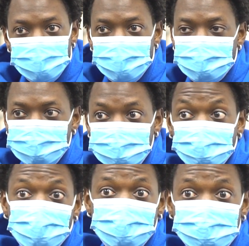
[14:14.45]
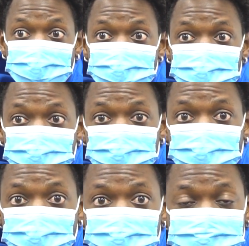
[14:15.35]
And to wait another three
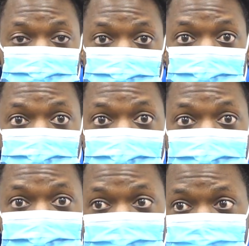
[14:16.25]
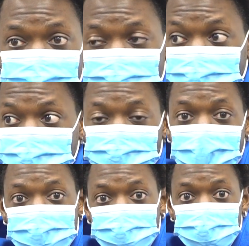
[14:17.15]
weeks to get a guy to
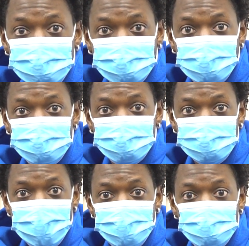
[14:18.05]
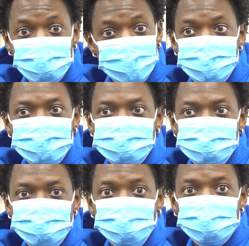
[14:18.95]
finally be able to come in and help, it's
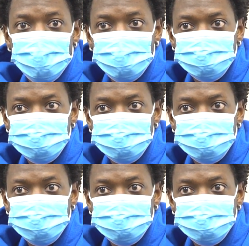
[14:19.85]
just too long.